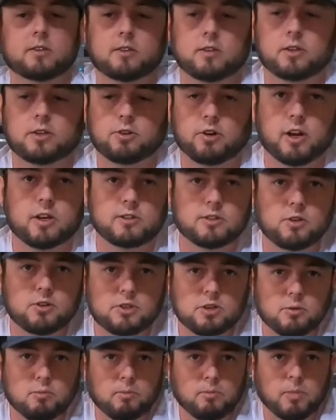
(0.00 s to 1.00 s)
is the
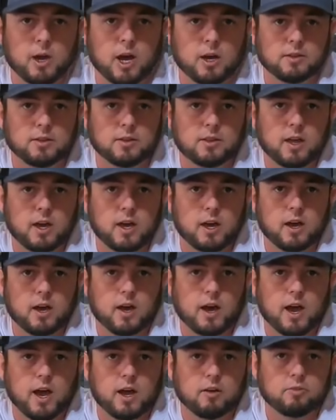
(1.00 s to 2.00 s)
transducer mount that they
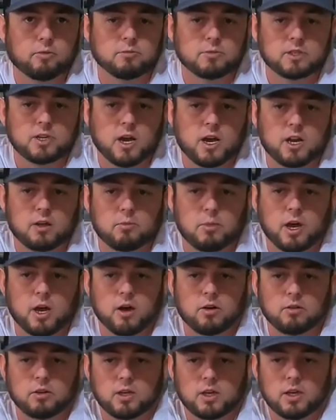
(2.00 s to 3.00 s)
I had from Scotty
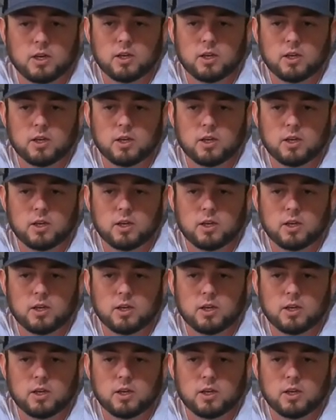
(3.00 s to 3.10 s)
Mount.